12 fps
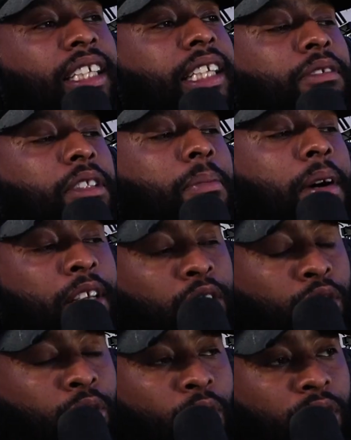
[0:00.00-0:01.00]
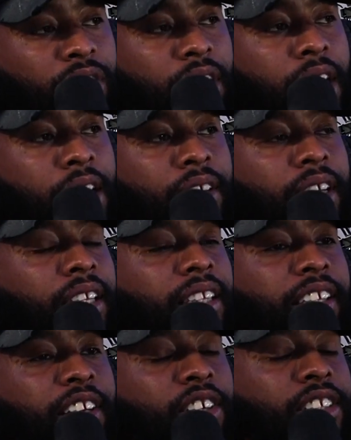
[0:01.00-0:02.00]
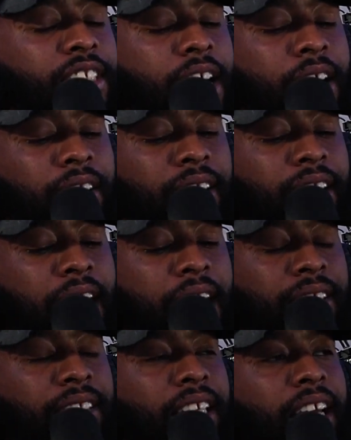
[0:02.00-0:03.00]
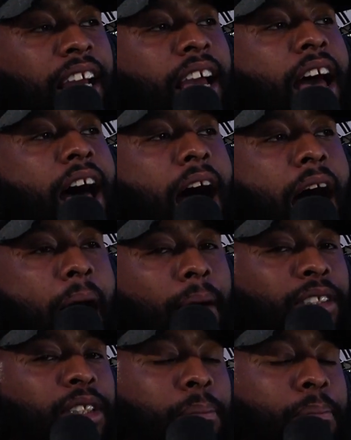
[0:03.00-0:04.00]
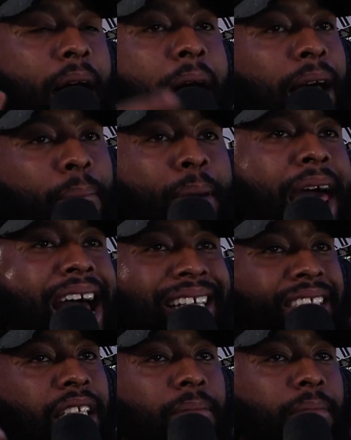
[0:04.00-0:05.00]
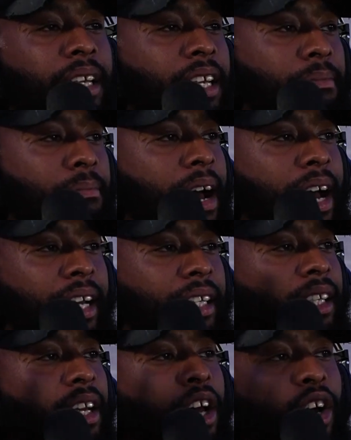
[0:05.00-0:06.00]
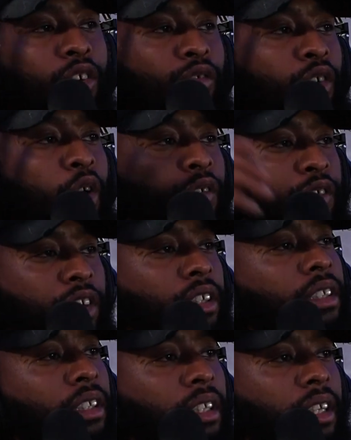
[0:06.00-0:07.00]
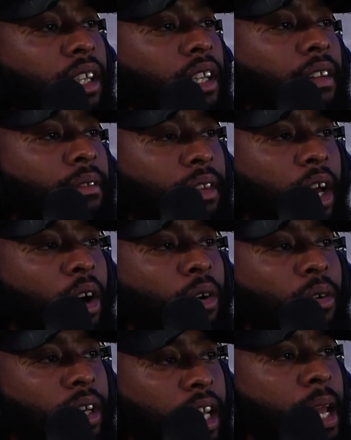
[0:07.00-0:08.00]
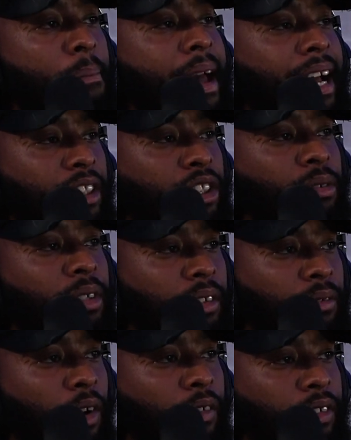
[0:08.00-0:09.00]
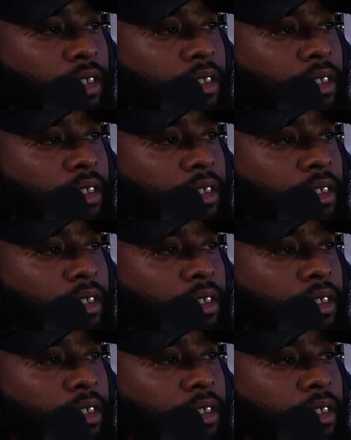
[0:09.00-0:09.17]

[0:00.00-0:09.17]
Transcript: give somebody a torch and then years down the line say. I passed him in my Rover. No, he passed you in the Rover.